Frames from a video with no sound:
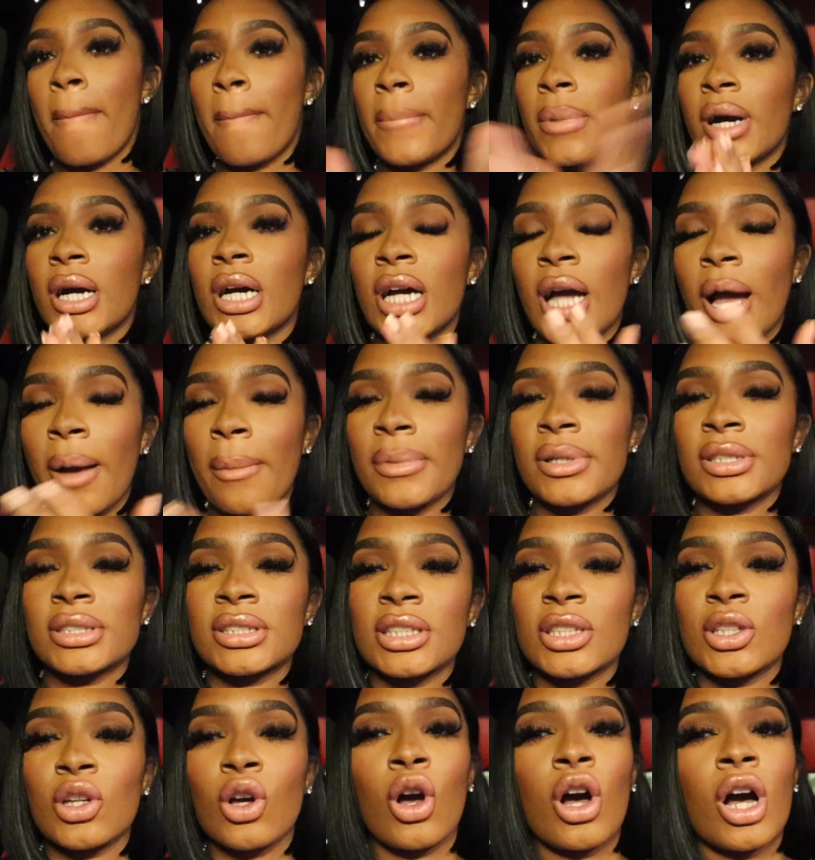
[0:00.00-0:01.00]
But I'm gonna
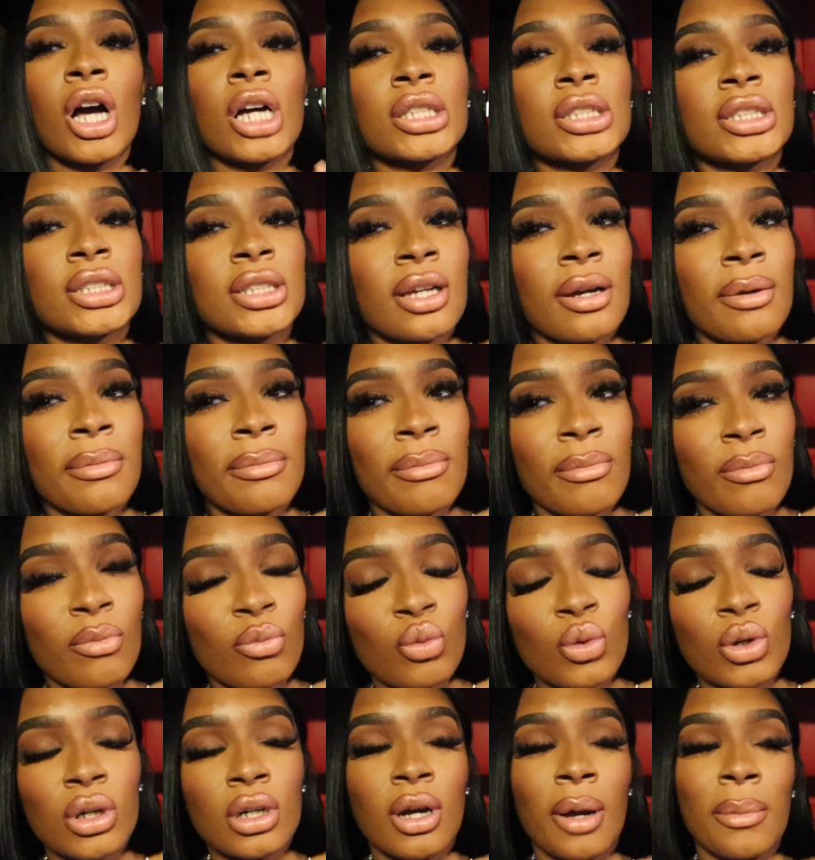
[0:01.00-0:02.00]
see y'all in
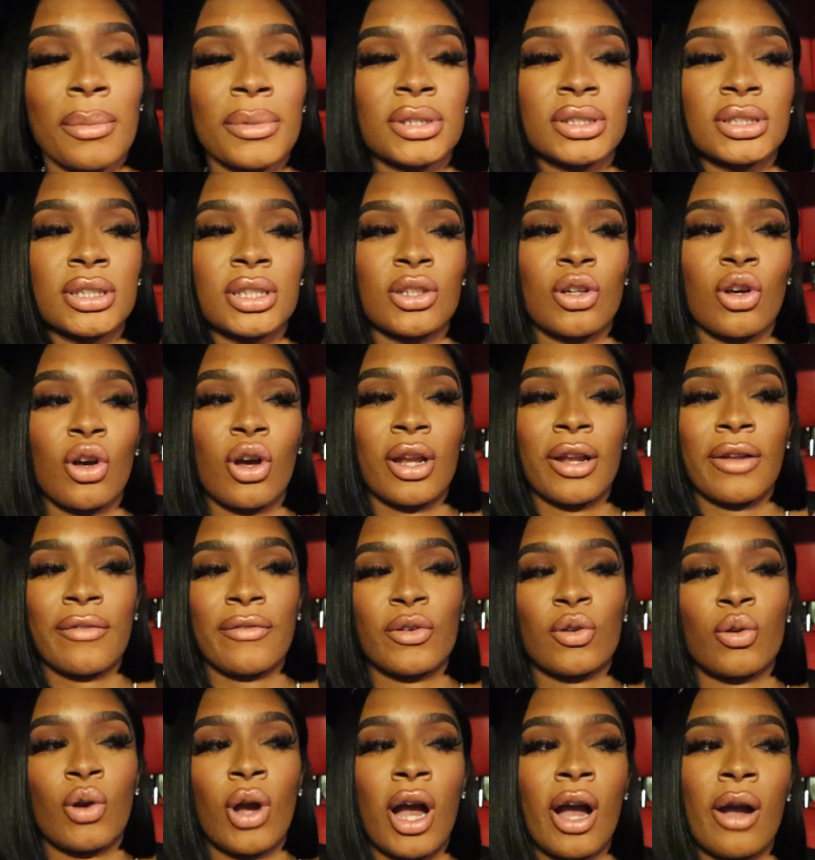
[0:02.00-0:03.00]
a
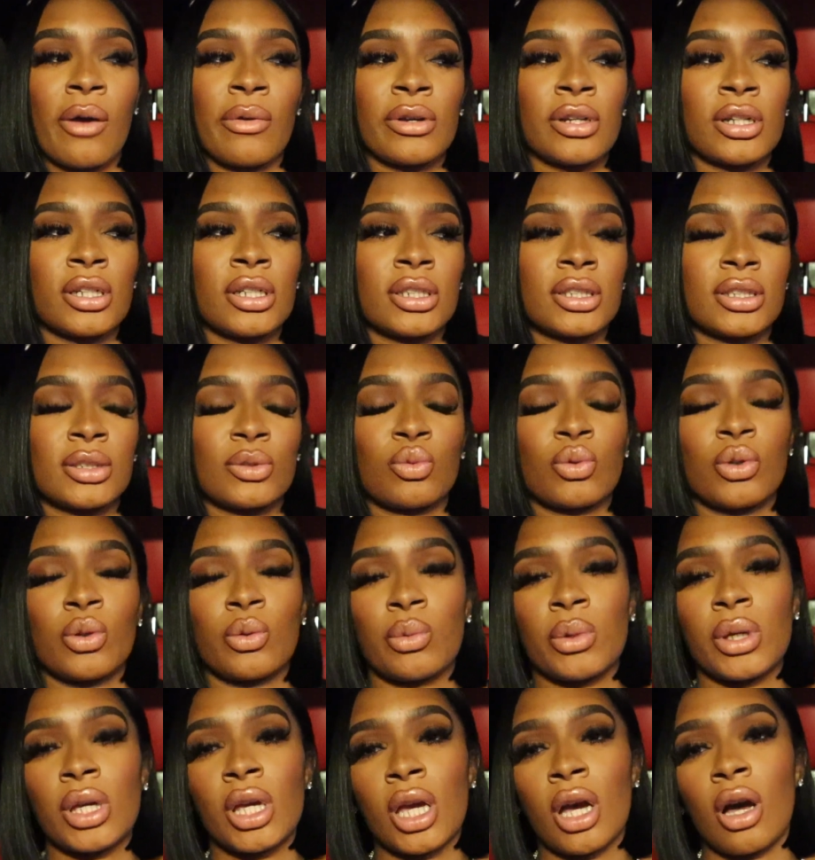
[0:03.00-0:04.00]
few hours
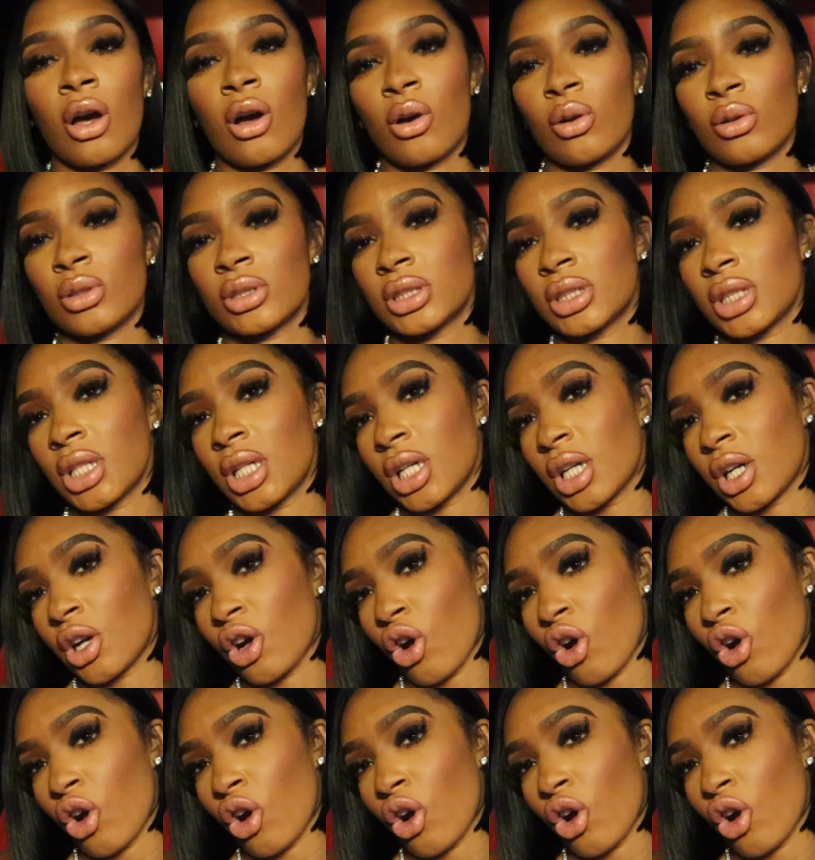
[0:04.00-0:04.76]
when we go to